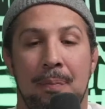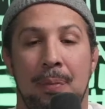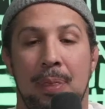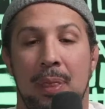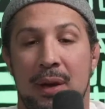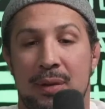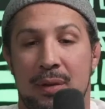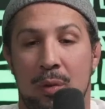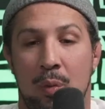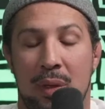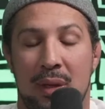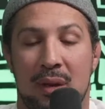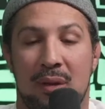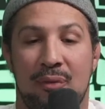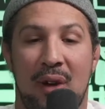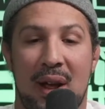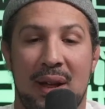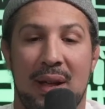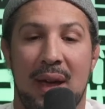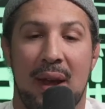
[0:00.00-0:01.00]
Listen, when this
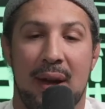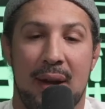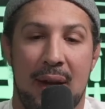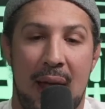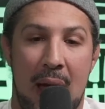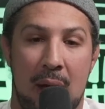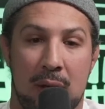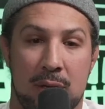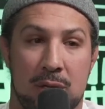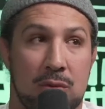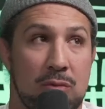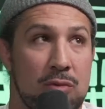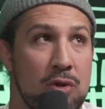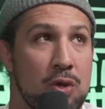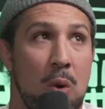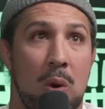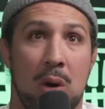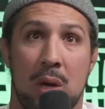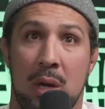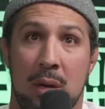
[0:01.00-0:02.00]
fight got announced
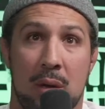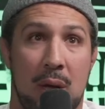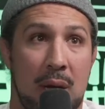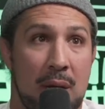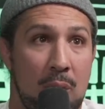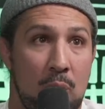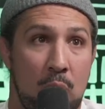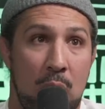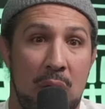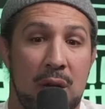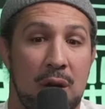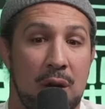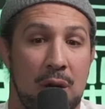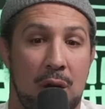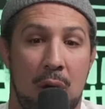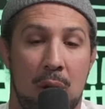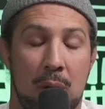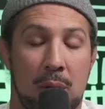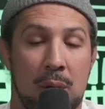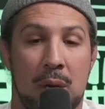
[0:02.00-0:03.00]
shortly, like a week
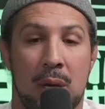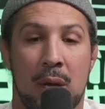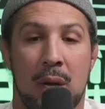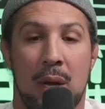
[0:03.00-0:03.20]
ago,